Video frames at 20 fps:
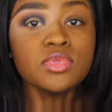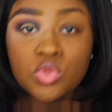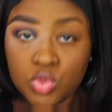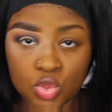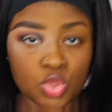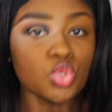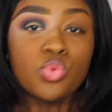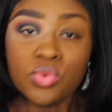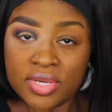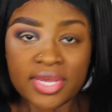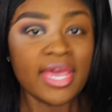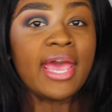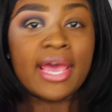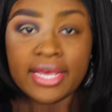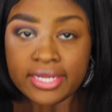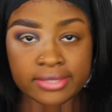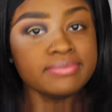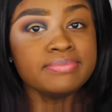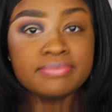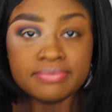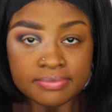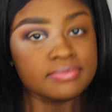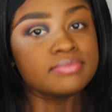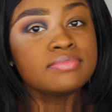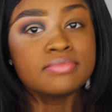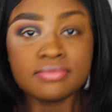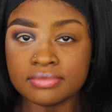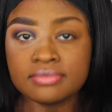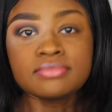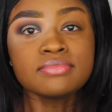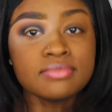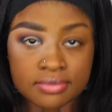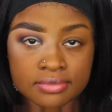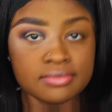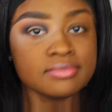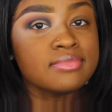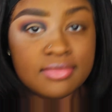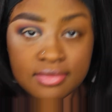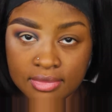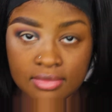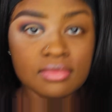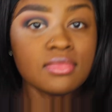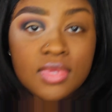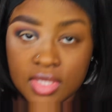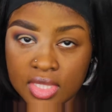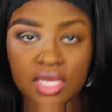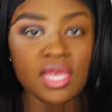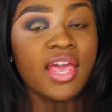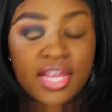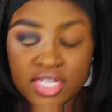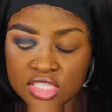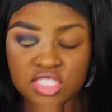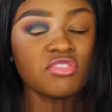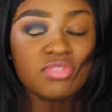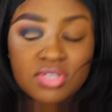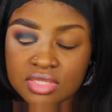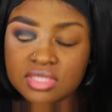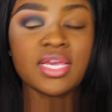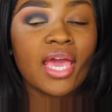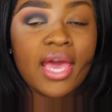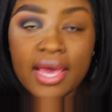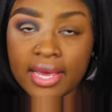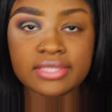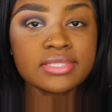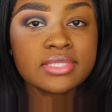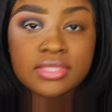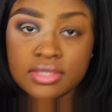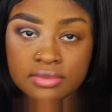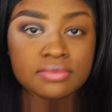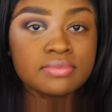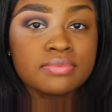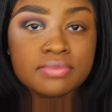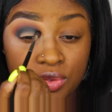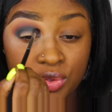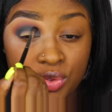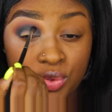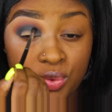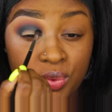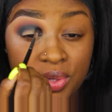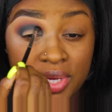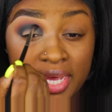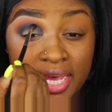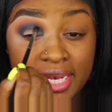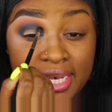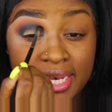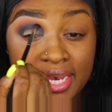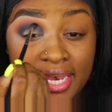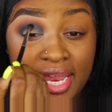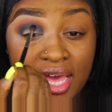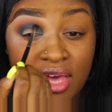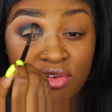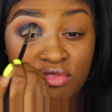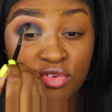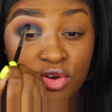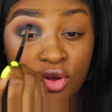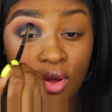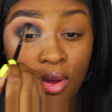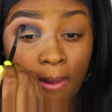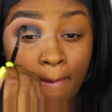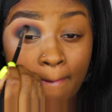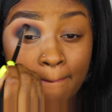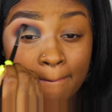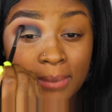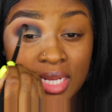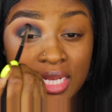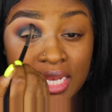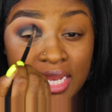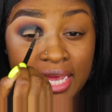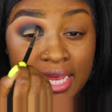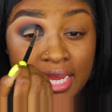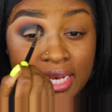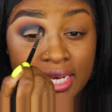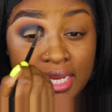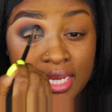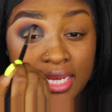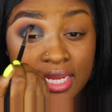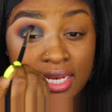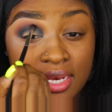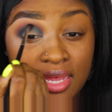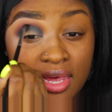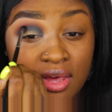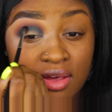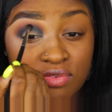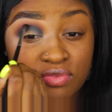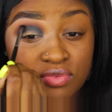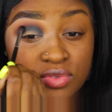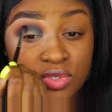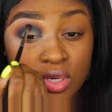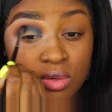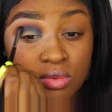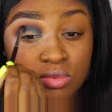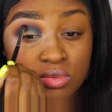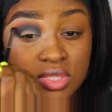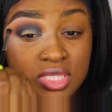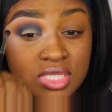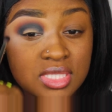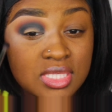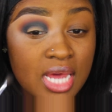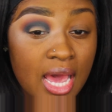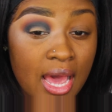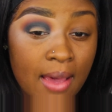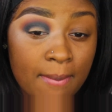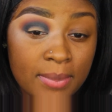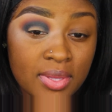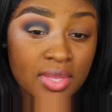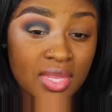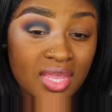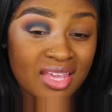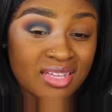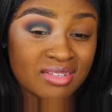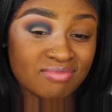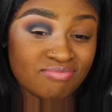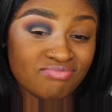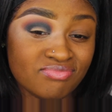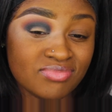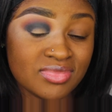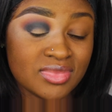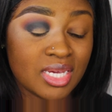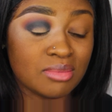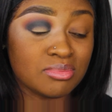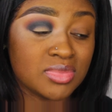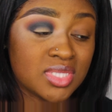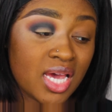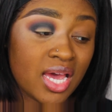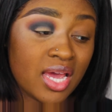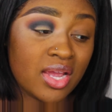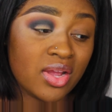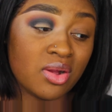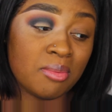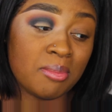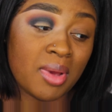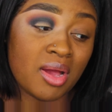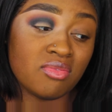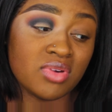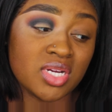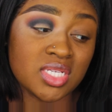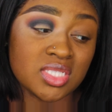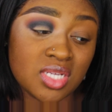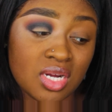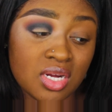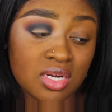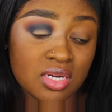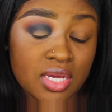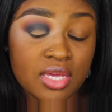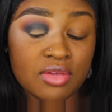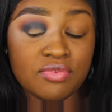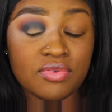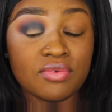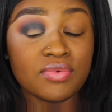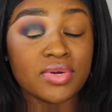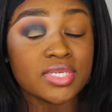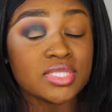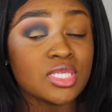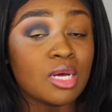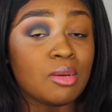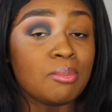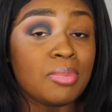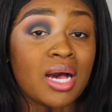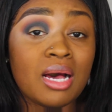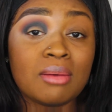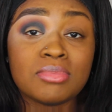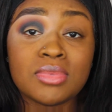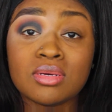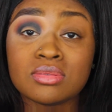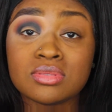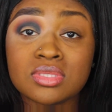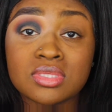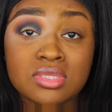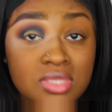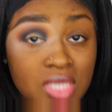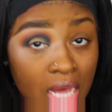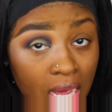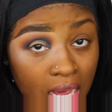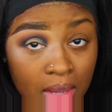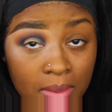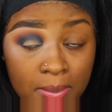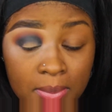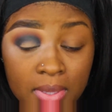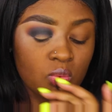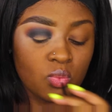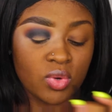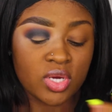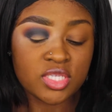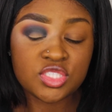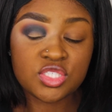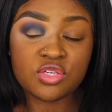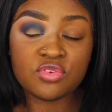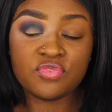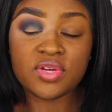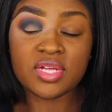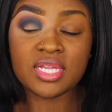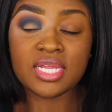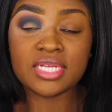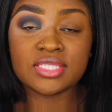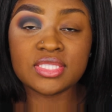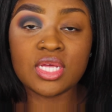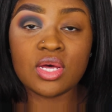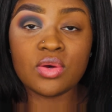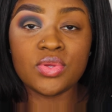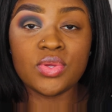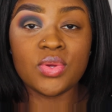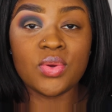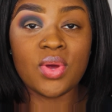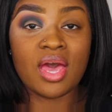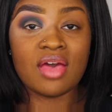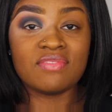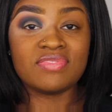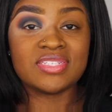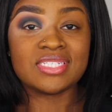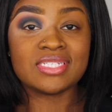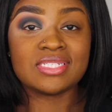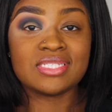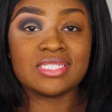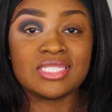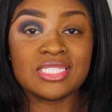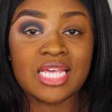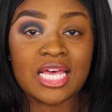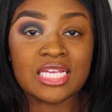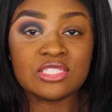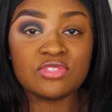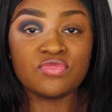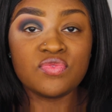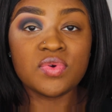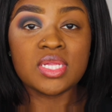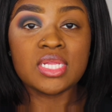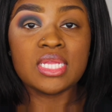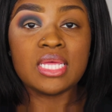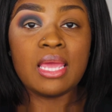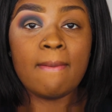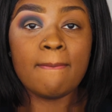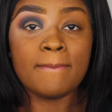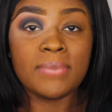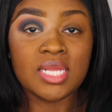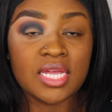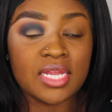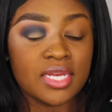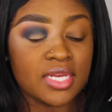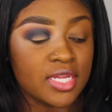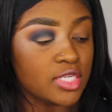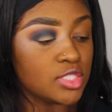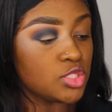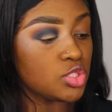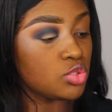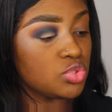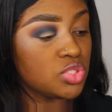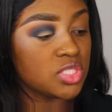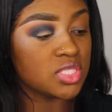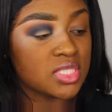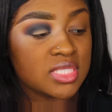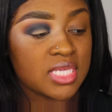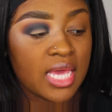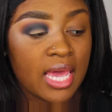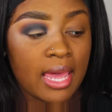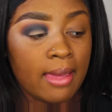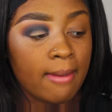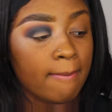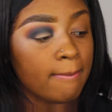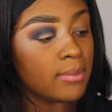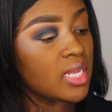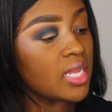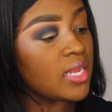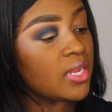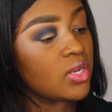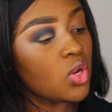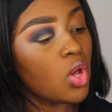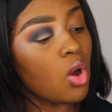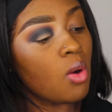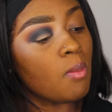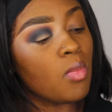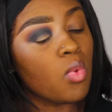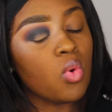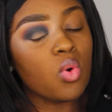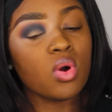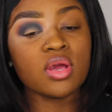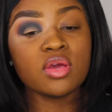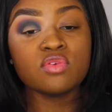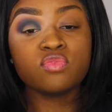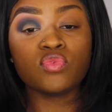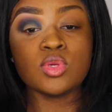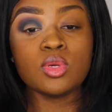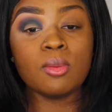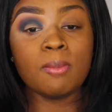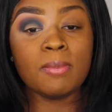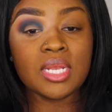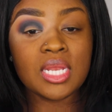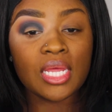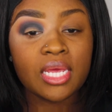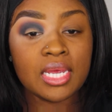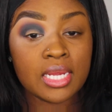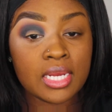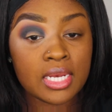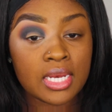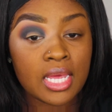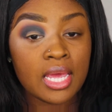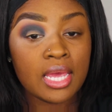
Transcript: you can. The answer is yes. You can never blend enough. Don't stop and think, I'm tired, my wrist hurt. If your wrist don't pop, don't stop. Once you feel as though you have successfully blended, you just can't blend no more. If you blend